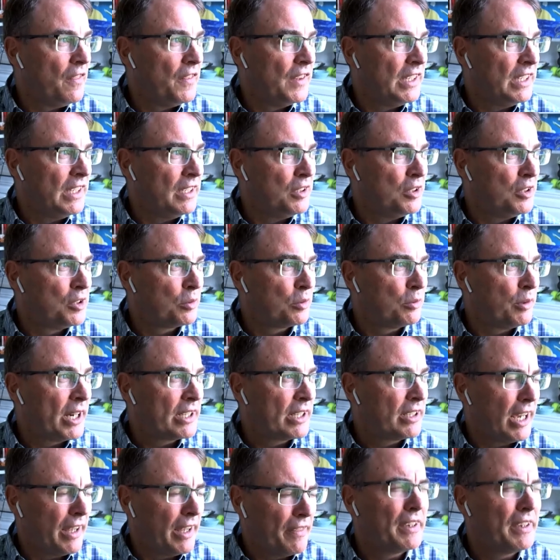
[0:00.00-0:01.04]
the
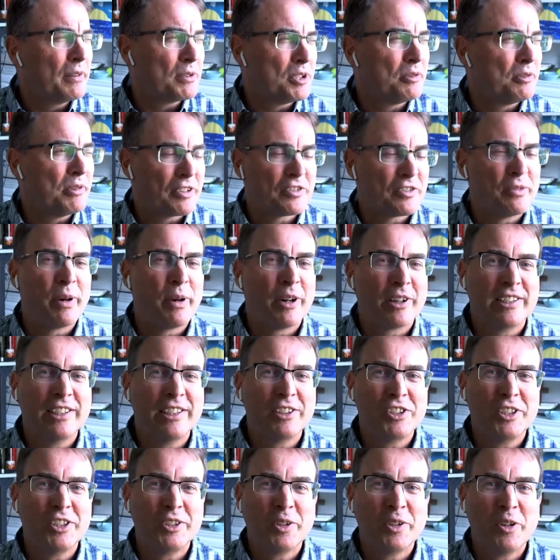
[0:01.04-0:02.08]
direct I think it was director
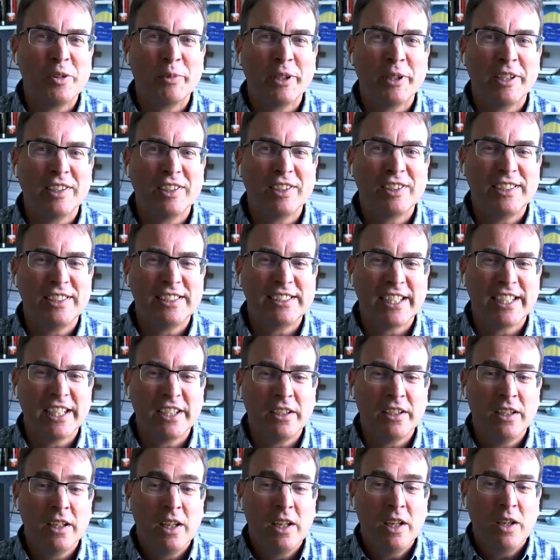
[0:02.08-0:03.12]
marketing. She told me she
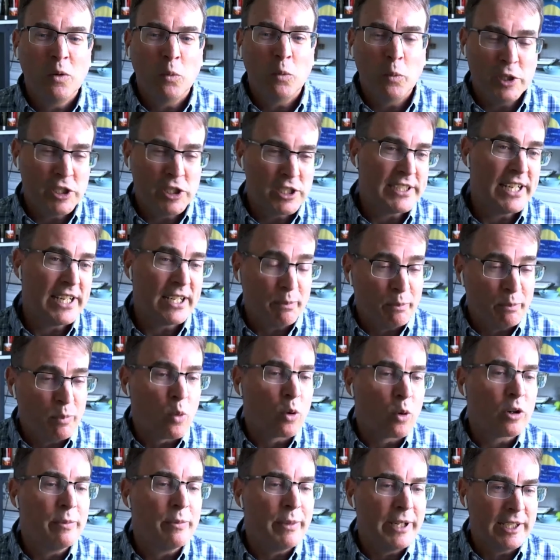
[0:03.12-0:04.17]
said we just had a
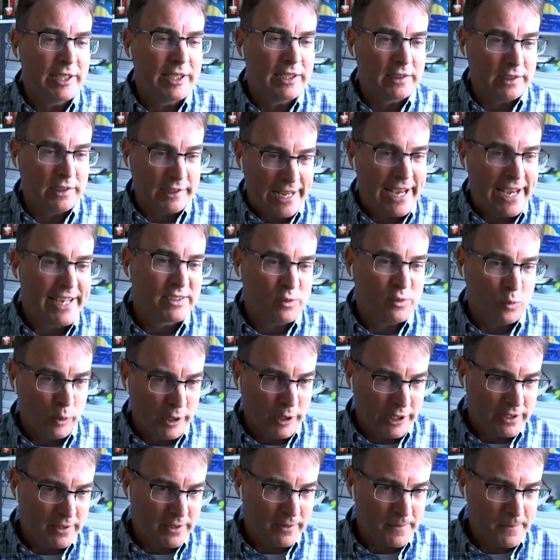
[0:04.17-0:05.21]
board meeting last
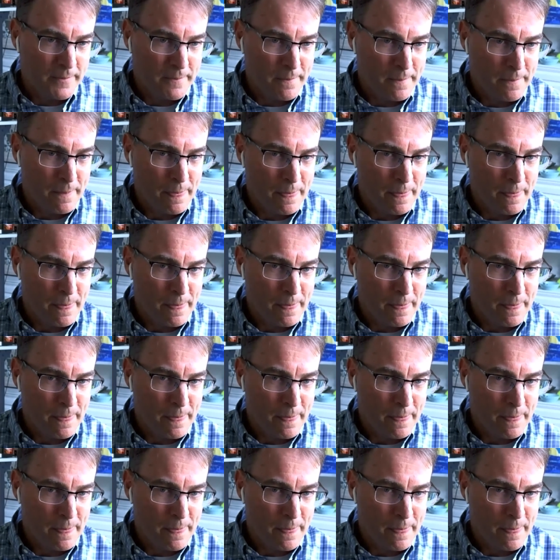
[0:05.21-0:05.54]
week,